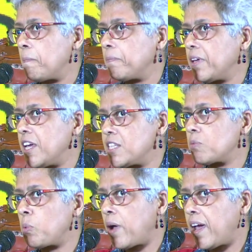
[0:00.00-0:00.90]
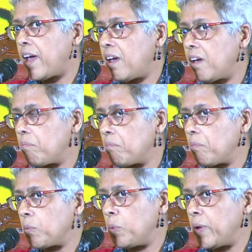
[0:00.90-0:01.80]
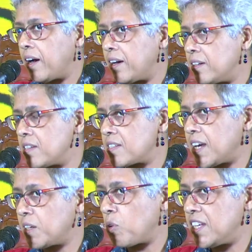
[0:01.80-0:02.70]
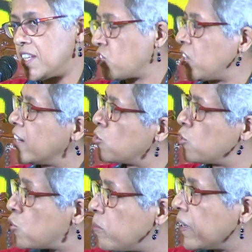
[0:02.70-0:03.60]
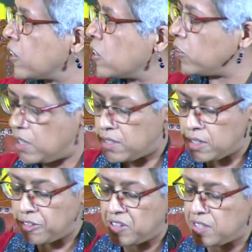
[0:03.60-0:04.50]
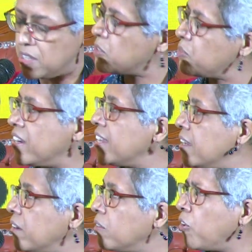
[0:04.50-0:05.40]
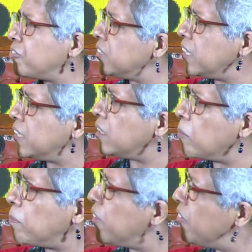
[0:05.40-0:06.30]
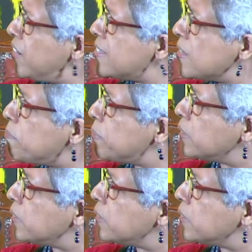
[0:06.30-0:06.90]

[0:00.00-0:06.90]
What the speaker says: is where we understand what he's trying to do, because on the surface it's very often they appear very simple.